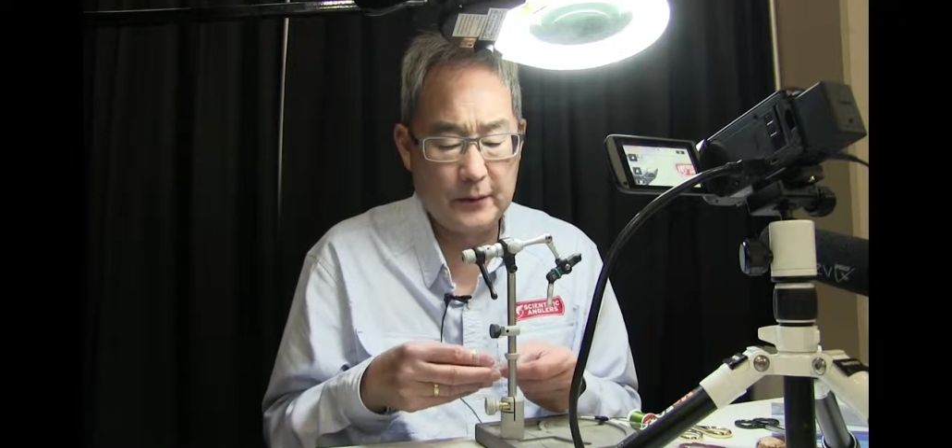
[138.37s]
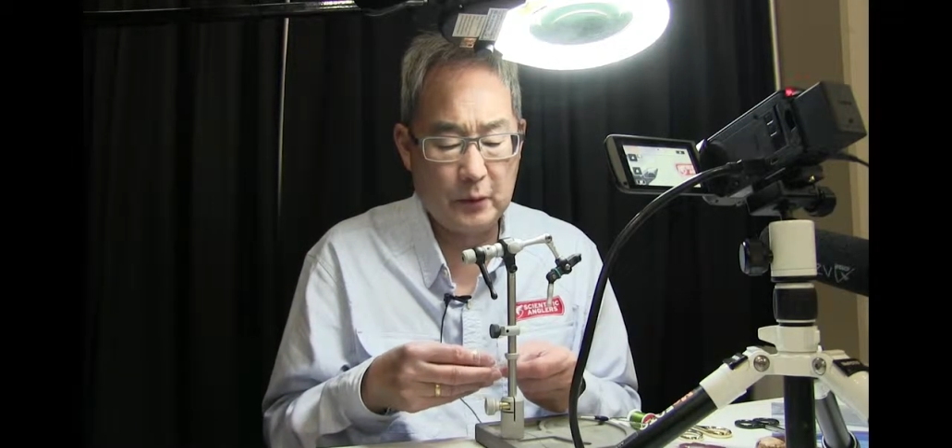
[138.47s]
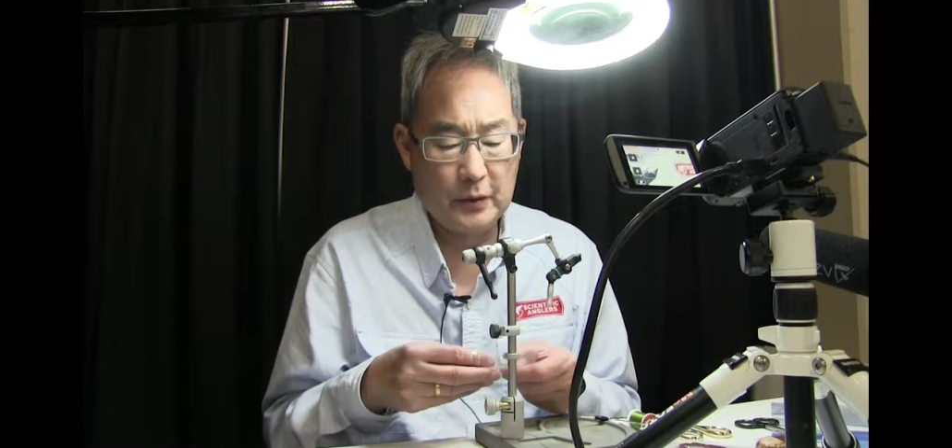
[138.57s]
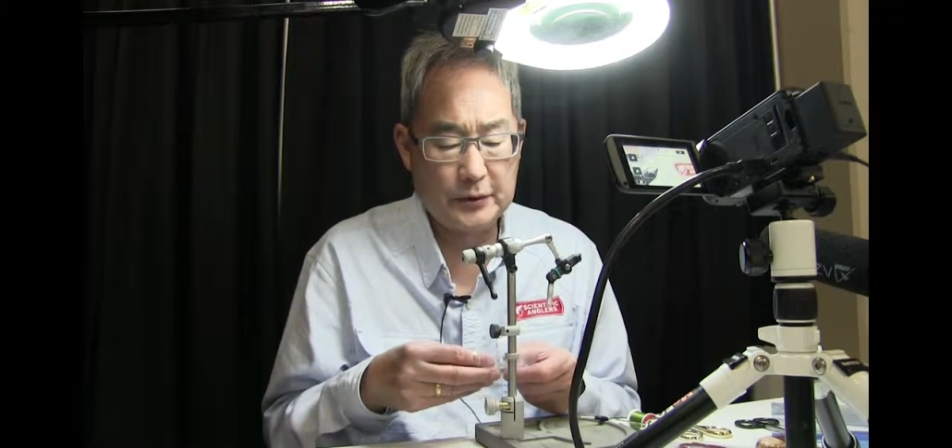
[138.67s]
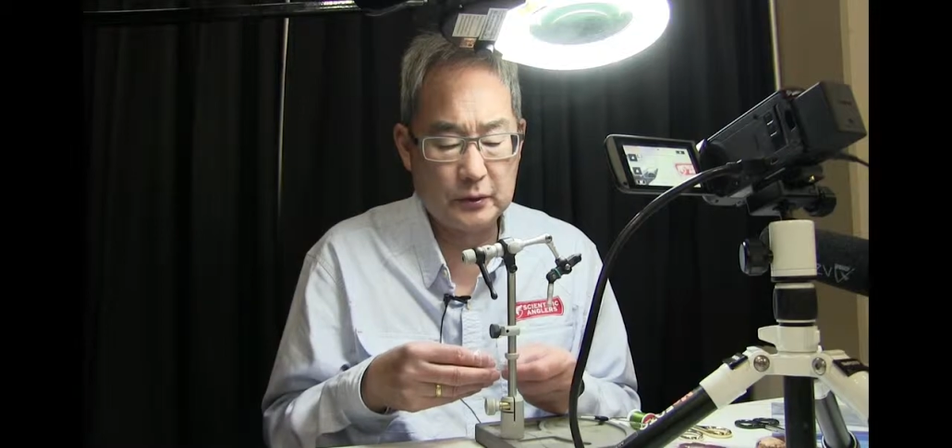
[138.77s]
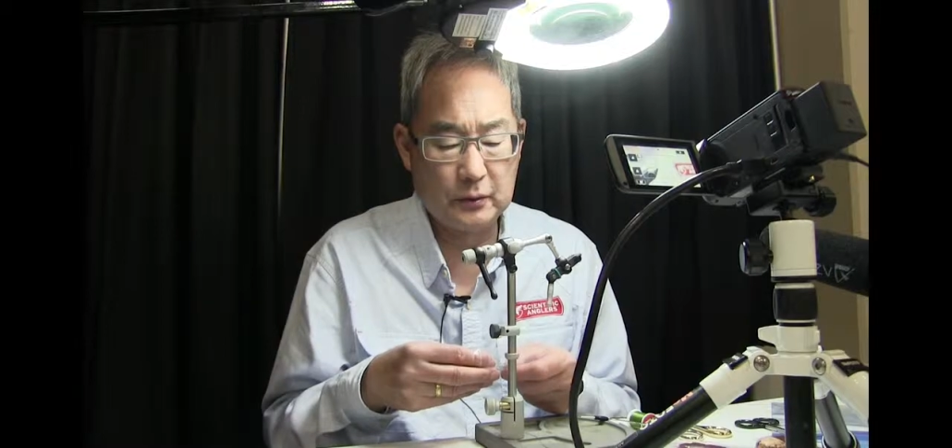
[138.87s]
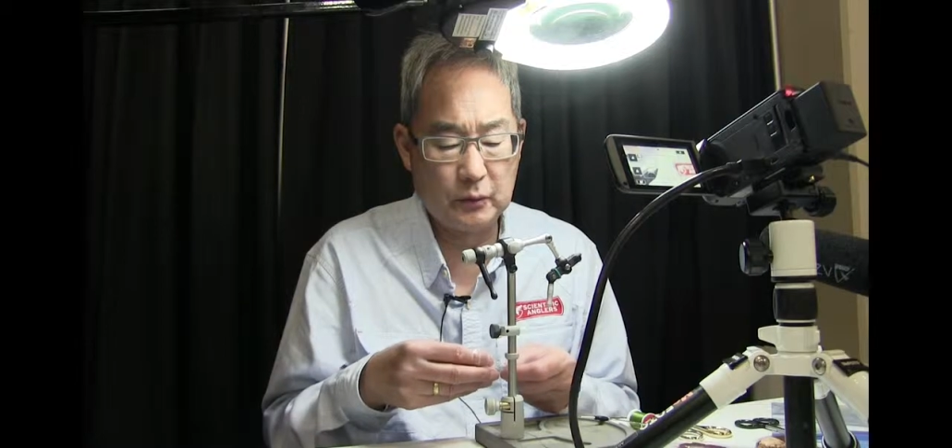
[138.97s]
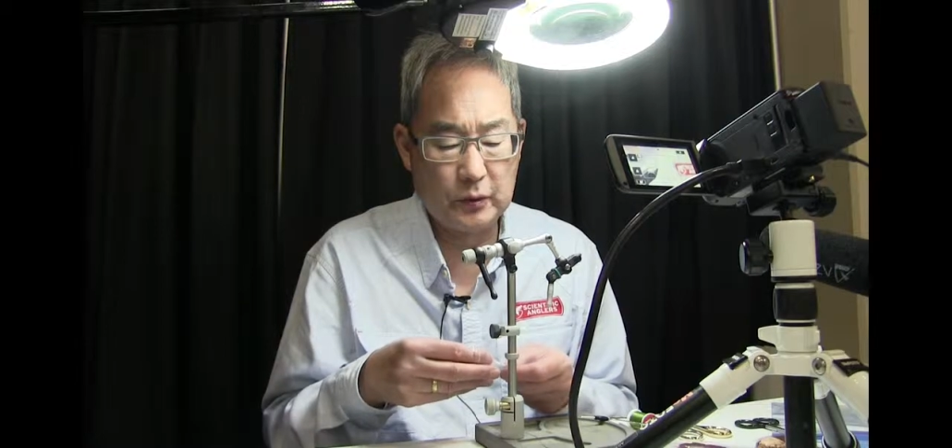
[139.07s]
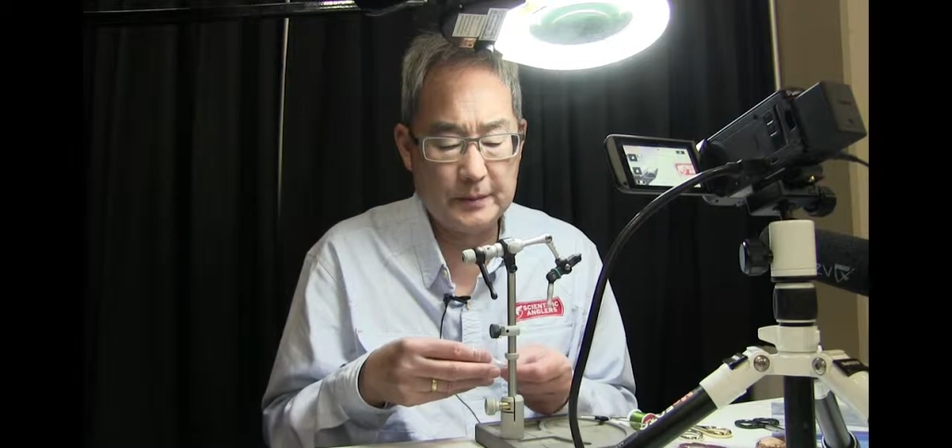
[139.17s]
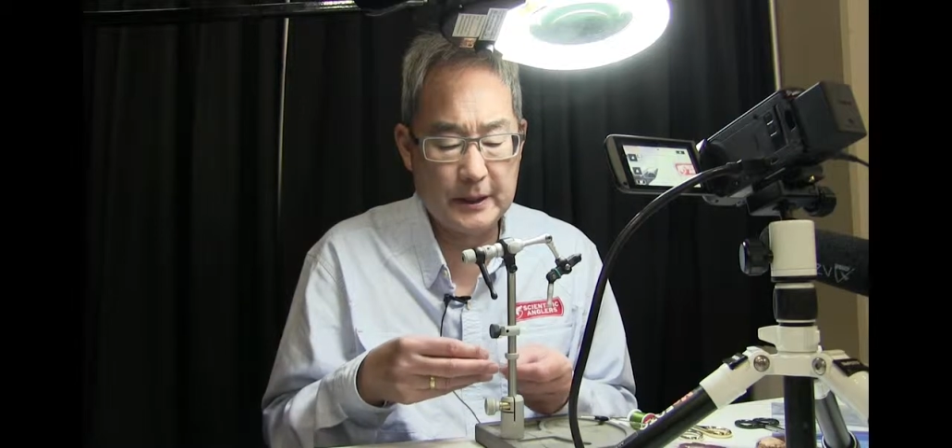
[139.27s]
the original
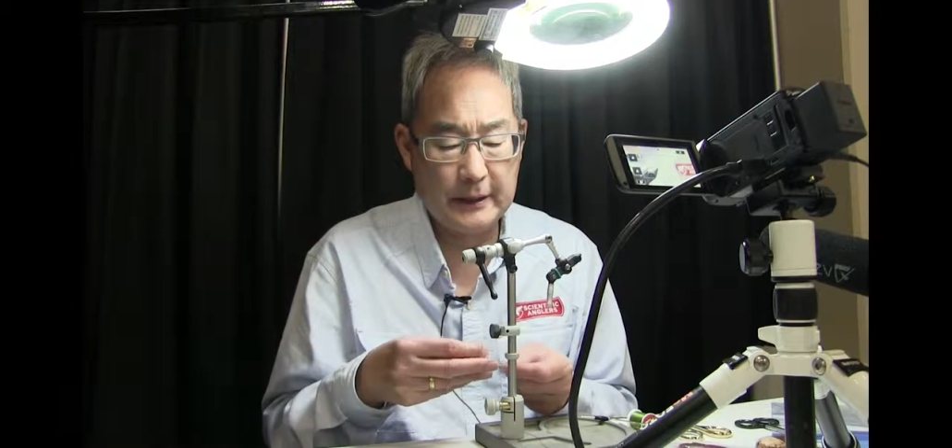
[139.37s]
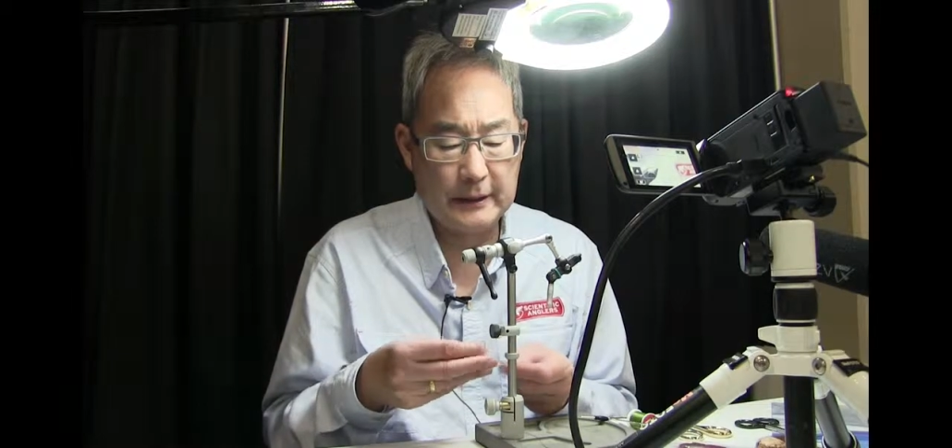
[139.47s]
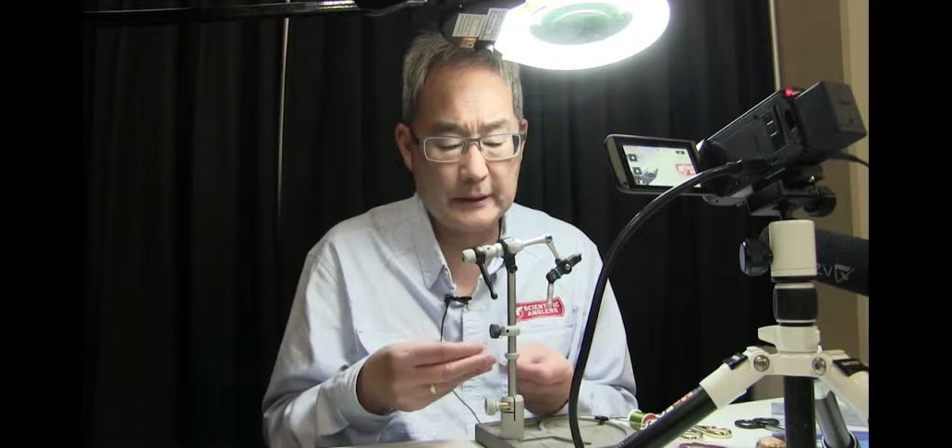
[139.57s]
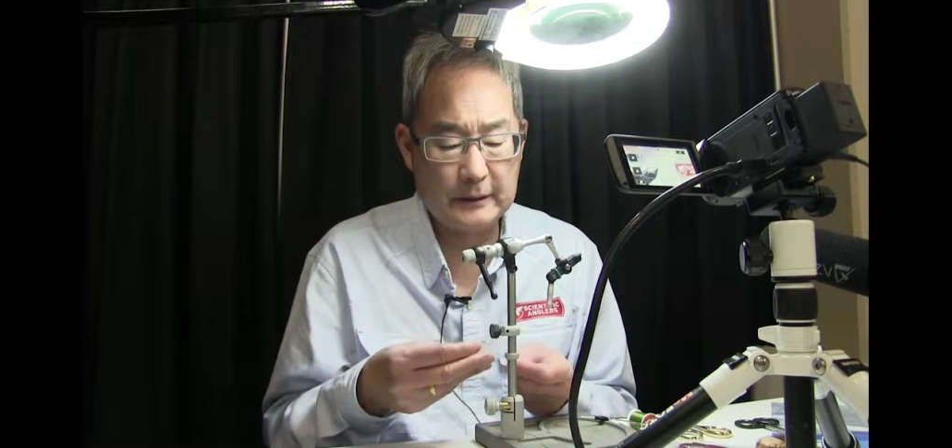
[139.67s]
ruby-eyed I